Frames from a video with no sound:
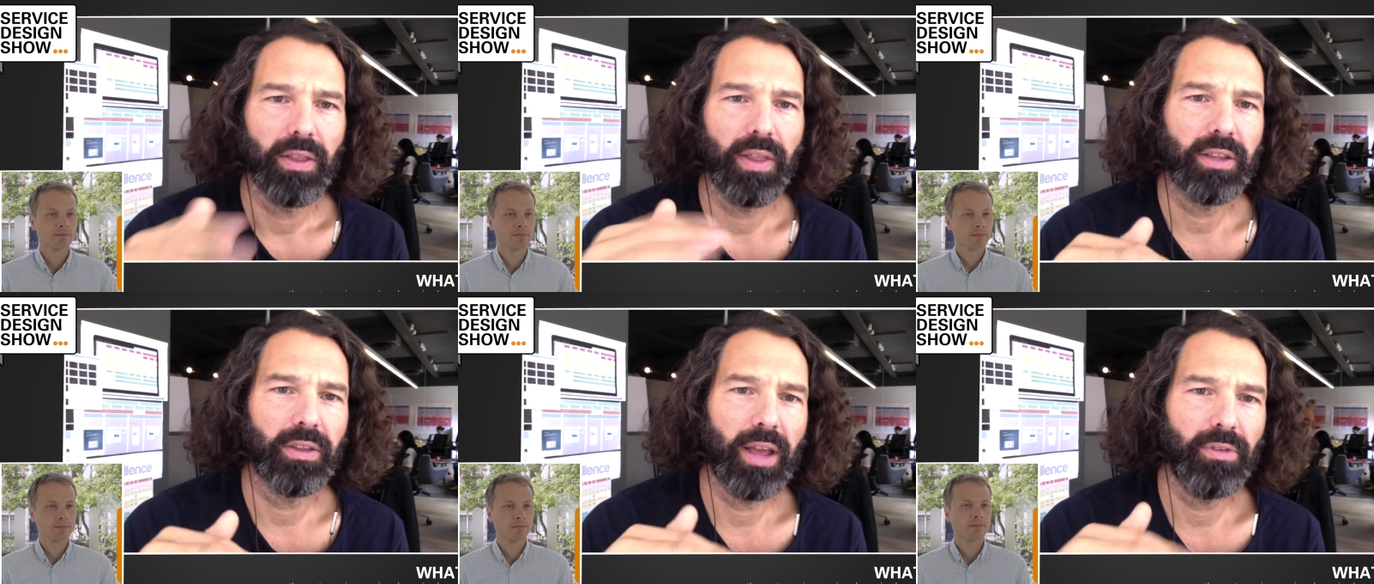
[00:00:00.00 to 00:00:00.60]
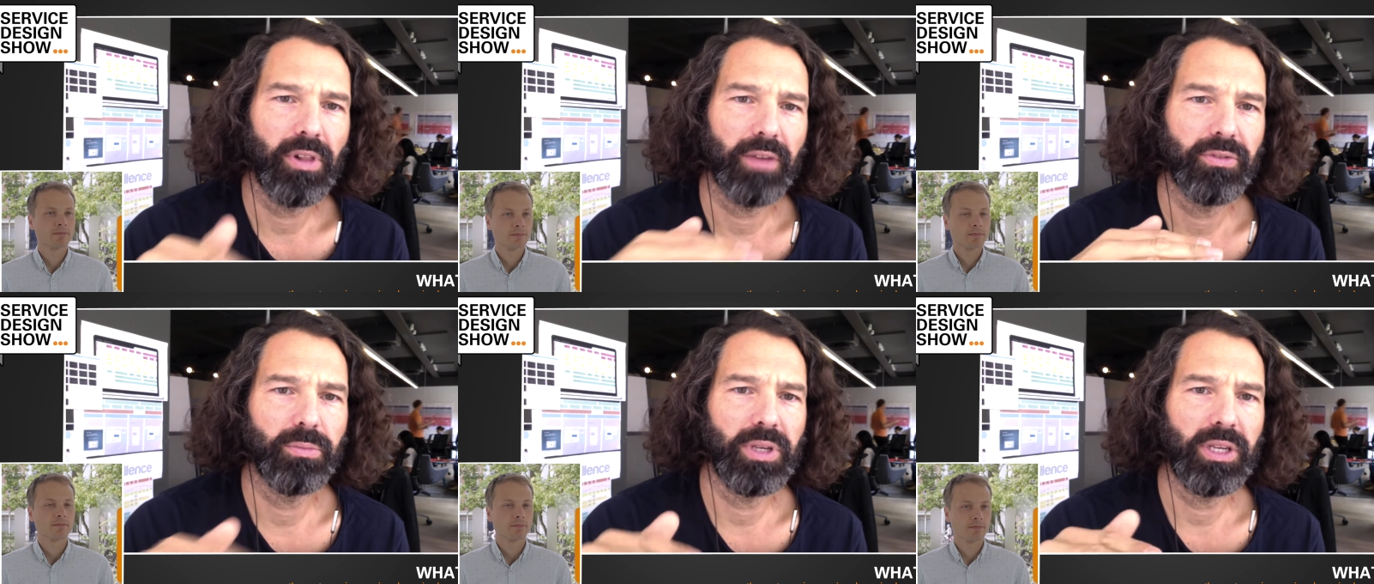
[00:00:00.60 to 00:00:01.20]
Speaker 1: That level
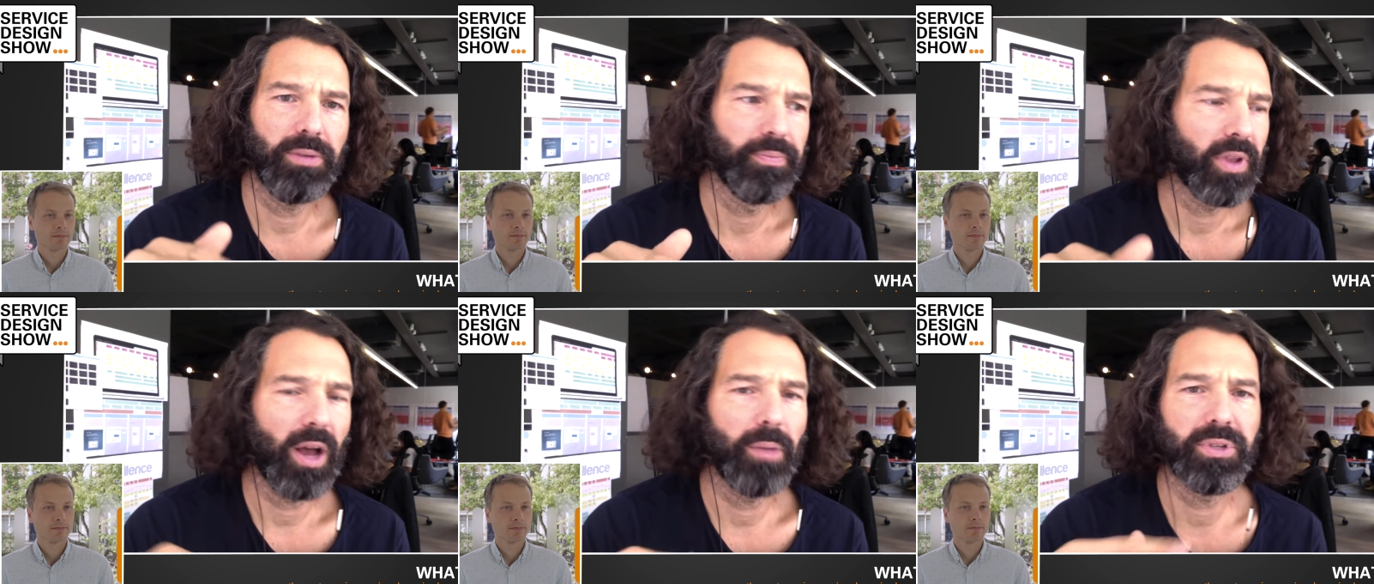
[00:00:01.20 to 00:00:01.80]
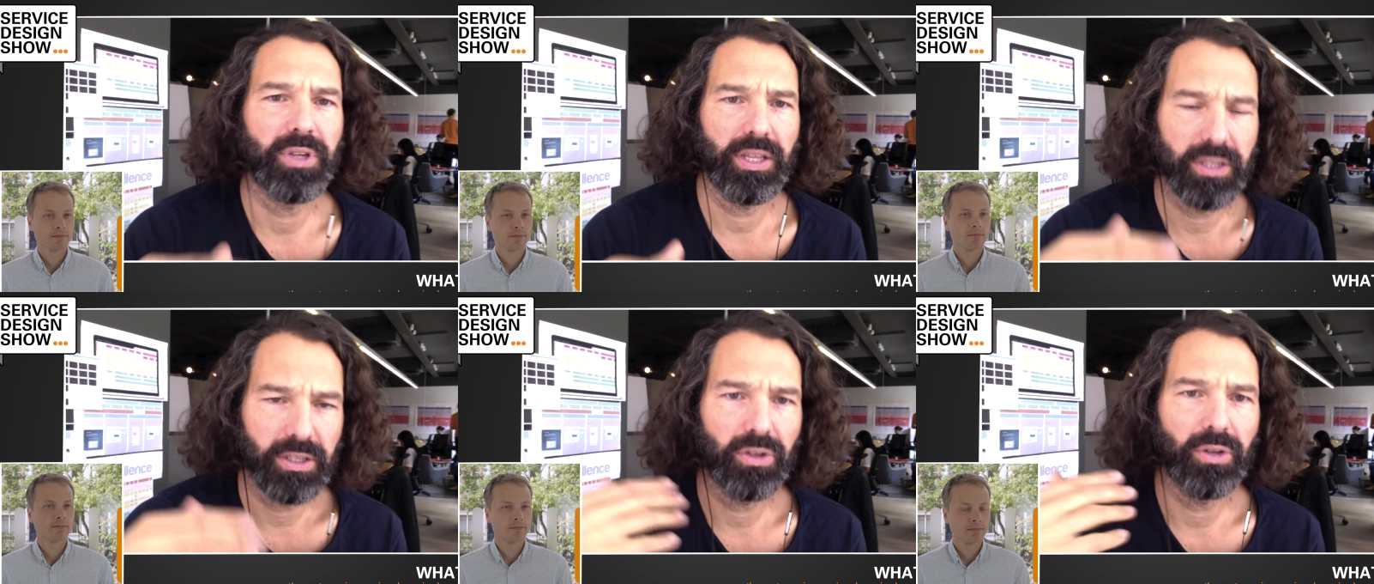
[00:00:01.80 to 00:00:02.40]
have to be
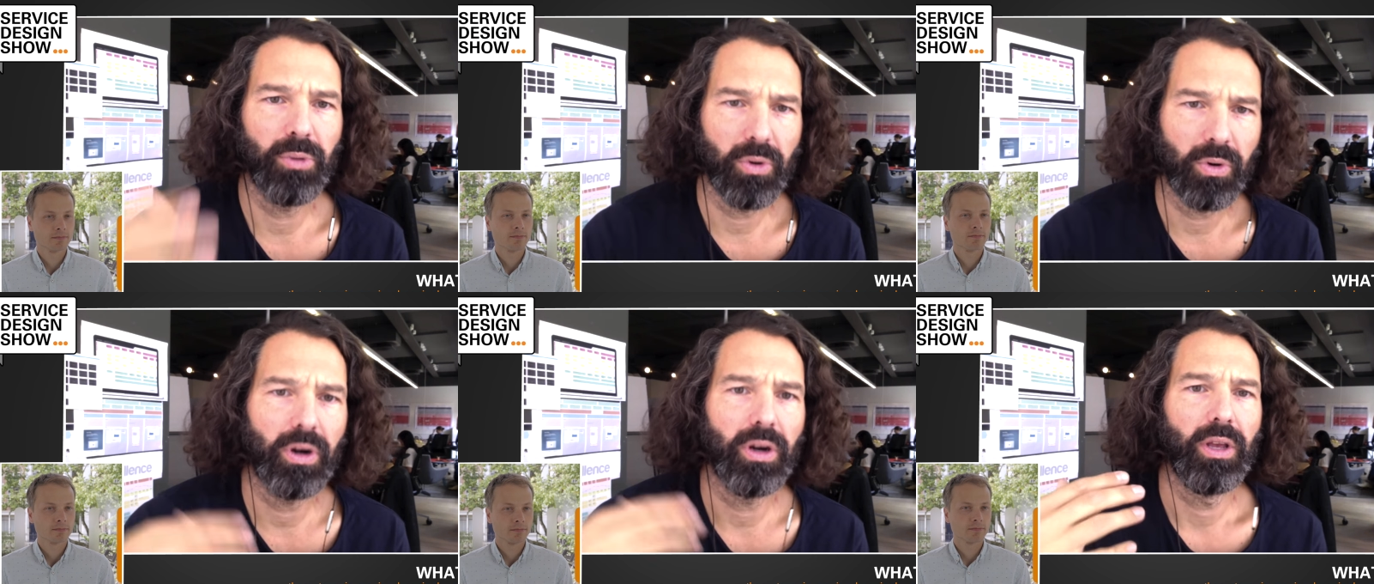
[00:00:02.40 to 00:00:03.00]
updated on a more